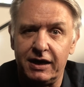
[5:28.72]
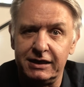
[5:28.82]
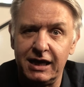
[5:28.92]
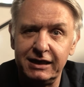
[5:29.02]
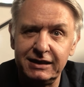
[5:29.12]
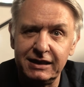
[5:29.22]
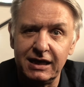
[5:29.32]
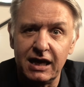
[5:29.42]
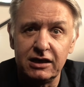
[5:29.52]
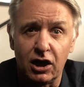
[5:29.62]
Funny
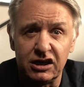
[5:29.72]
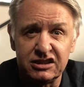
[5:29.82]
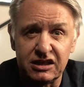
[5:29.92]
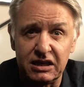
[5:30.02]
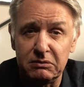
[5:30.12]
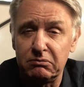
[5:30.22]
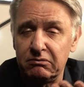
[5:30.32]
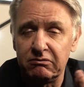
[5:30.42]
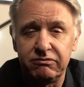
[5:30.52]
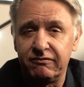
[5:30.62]
idea, and honestly,
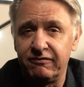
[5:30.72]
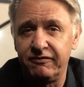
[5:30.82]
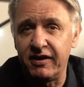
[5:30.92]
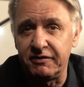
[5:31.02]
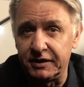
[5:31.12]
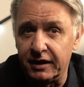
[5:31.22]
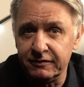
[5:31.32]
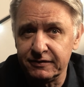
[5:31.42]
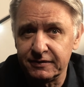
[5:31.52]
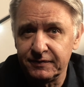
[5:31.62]
fair
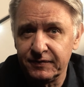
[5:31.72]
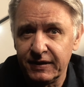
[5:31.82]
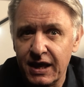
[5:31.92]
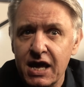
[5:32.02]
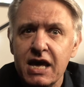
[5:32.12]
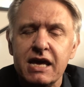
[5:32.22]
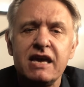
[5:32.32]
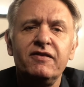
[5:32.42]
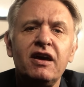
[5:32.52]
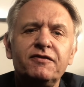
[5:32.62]
enough.
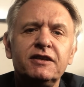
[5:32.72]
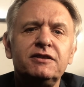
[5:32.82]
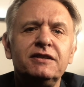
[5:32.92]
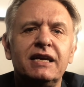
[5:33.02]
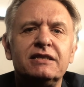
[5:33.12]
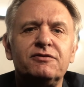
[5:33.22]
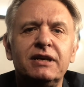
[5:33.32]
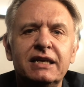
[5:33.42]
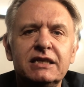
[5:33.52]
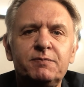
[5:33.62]
Even after today's
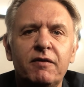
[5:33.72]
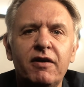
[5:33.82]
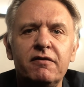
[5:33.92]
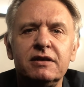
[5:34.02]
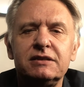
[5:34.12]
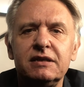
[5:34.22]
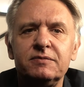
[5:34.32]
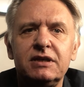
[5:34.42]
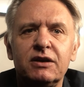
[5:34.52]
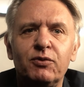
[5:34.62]
release, Bavarian
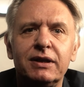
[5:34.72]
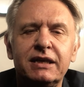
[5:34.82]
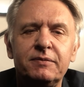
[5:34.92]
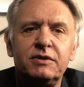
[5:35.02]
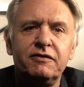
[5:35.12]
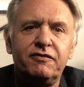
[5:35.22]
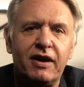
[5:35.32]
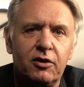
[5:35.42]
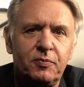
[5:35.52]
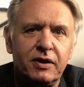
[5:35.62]
SimTec will keep
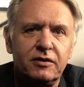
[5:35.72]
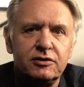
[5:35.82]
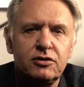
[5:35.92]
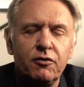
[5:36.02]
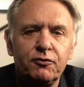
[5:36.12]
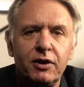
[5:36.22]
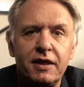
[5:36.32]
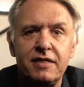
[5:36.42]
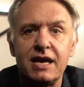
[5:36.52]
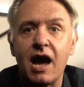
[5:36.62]
developing the software,
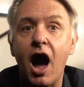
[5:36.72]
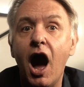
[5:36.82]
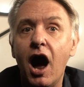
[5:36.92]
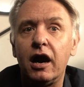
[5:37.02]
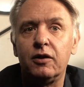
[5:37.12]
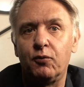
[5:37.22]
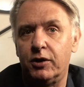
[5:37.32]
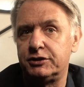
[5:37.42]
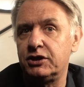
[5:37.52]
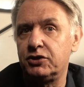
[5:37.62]
and they are
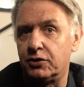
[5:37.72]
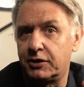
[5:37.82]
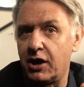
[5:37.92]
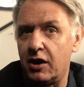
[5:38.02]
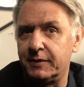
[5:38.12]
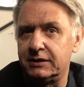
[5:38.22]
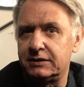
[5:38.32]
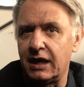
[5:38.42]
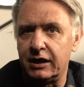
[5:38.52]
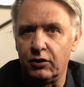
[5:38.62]
watching your
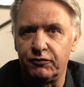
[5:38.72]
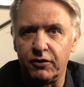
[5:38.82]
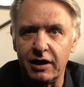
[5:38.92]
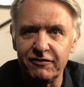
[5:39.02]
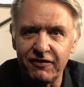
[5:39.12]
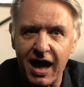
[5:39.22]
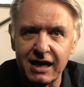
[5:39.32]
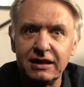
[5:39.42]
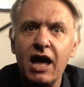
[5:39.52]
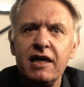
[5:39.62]
comments. I know for a
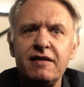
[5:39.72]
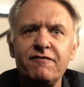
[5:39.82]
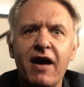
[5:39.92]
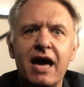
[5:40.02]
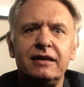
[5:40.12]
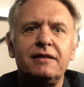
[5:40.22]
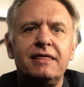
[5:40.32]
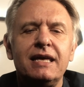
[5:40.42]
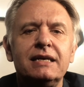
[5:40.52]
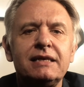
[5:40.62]
fact they've added
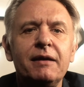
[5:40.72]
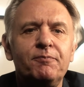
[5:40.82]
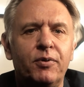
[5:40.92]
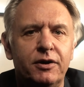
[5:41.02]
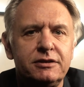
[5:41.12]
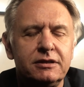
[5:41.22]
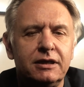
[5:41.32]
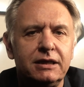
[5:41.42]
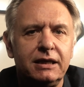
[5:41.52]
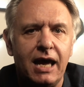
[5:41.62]
things I
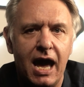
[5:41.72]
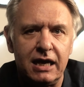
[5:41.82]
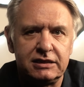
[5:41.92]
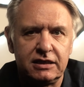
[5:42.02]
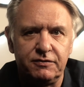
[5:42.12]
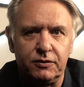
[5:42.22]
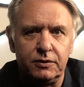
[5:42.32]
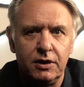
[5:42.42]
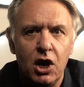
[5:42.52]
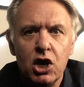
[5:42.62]
personally asked for.
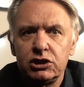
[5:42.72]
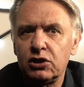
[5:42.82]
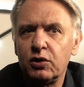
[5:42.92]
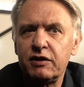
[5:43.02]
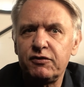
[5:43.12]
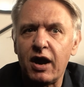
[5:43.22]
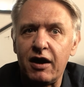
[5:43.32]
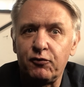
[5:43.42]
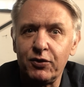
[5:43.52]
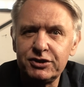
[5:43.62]
So if you
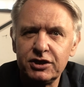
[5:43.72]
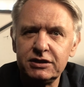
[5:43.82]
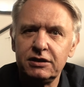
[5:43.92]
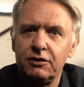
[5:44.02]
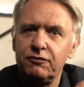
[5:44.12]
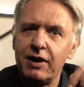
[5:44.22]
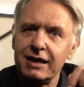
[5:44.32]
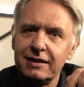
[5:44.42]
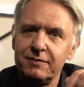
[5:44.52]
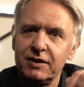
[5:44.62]
have wishes,
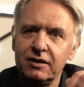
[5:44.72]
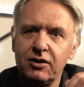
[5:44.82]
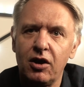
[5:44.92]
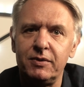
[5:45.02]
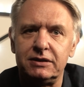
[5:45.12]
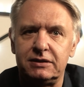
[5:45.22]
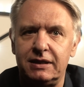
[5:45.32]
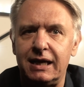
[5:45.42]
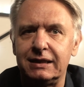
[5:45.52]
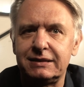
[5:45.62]
write them in the comments,
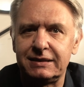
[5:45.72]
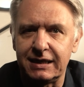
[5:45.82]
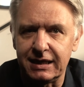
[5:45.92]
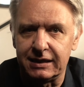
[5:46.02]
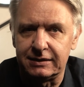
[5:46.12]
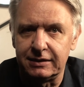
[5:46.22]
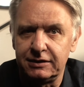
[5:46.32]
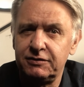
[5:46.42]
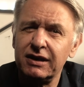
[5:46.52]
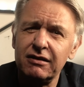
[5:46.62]
they'll see it.
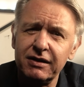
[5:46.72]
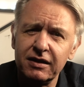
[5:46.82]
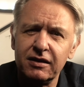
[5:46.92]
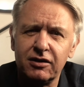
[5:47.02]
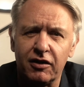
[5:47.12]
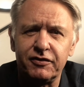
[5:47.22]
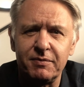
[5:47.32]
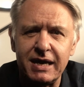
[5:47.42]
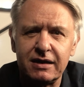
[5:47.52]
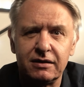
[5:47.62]
Triggering the coffee
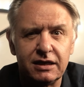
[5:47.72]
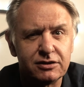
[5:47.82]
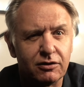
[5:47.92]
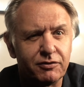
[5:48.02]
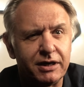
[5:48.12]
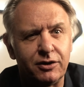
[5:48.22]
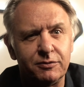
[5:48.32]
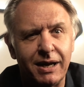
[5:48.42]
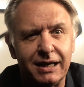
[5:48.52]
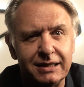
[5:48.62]
maker is already
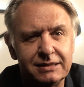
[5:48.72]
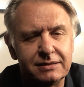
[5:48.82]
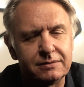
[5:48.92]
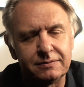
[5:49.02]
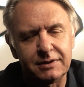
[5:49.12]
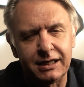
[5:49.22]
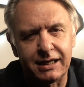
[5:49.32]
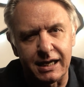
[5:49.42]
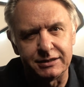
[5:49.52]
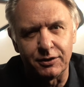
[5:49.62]
on my list, in
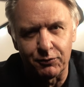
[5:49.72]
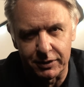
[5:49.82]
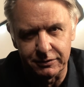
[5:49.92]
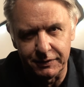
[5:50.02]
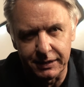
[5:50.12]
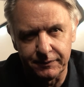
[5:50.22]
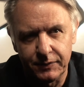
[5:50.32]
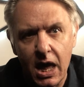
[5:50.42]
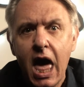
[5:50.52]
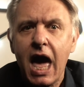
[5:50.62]
case you're wondering.
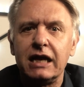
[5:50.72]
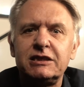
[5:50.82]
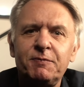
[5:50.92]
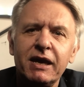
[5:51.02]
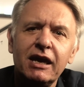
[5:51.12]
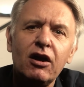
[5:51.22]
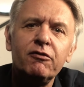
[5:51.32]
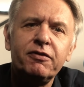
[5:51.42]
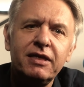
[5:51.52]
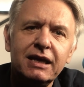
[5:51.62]
And speaking
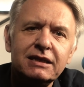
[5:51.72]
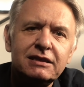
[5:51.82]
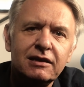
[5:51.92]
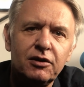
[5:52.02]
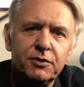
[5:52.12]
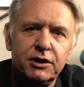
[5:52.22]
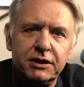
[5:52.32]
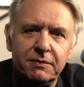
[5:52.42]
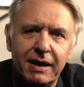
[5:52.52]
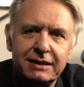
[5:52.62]
of things the
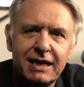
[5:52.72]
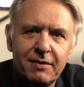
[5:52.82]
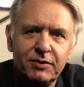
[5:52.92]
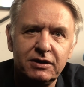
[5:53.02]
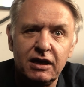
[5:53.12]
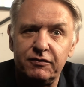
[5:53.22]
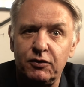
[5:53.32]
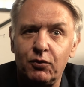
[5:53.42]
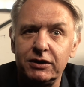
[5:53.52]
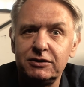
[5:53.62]
community makes happen, if
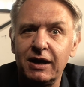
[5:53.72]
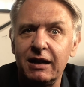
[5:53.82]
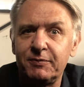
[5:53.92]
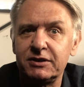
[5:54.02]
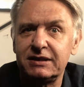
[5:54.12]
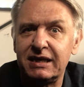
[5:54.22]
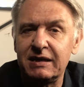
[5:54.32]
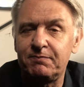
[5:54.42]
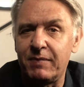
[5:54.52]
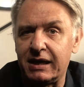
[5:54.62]
you want to help us
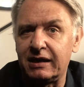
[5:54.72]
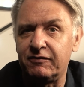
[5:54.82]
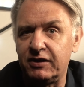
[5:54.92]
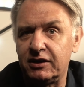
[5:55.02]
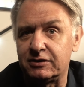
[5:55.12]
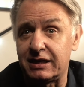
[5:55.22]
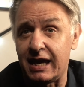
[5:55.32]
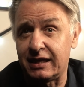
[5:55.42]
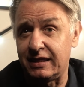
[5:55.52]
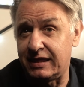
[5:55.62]
keep making videos
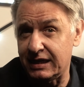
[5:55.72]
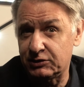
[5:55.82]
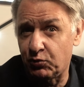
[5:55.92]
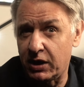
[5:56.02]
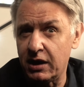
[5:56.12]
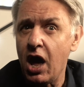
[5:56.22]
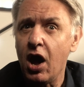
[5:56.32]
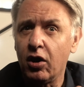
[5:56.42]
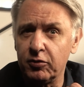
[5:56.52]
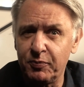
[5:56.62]
like this one,
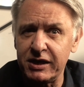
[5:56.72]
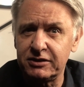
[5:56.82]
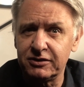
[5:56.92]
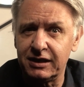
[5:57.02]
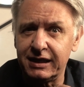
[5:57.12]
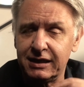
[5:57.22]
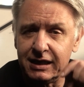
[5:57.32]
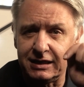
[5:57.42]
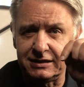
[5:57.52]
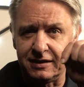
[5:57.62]
our Patreon link
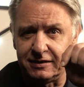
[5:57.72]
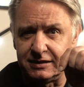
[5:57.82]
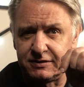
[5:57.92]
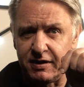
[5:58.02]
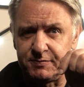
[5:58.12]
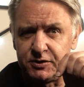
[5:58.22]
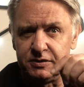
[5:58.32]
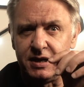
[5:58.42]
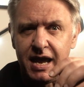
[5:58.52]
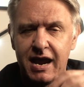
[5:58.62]
is in the
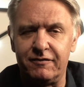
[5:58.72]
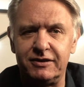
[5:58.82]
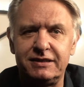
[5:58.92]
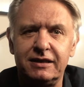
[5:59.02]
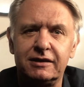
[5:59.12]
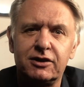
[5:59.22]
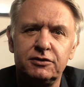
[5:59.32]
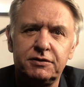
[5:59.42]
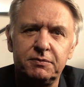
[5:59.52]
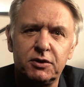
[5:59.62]
description. Every single
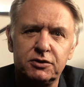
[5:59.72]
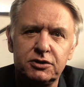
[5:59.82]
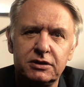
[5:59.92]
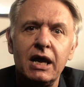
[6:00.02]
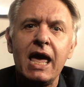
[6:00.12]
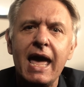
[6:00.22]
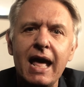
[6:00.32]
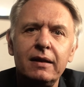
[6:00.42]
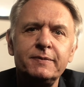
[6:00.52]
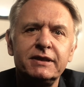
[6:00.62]
contribution
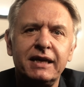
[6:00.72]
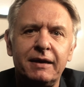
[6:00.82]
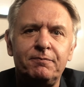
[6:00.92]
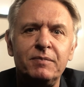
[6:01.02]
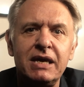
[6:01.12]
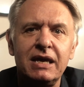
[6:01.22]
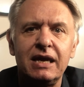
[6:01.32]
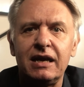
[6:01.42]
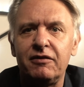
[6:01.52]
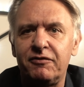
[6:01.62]
helps keep me
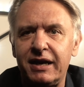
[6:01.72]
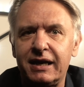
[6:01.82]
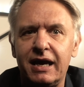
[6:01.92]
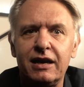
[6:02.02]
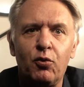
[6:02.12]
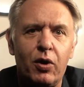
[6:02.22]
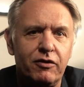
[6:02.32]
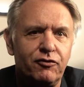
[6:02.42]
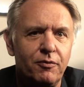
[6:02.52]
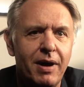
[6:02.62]
in a rig and away
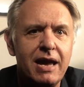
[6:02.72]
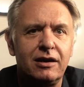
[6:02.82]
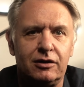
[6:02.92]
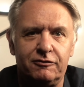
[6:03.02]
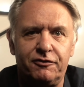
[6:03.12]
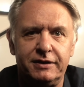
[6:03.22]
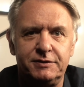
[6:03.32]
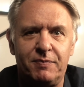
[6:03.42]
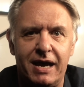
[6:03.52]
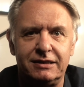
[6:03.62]
from my
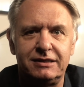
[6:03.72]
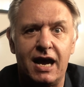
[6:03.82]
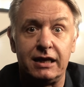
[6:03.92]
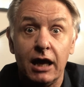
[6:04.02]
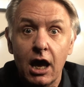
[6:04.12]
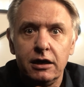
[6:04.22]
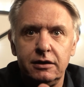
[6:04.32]
girlfriend's bad side.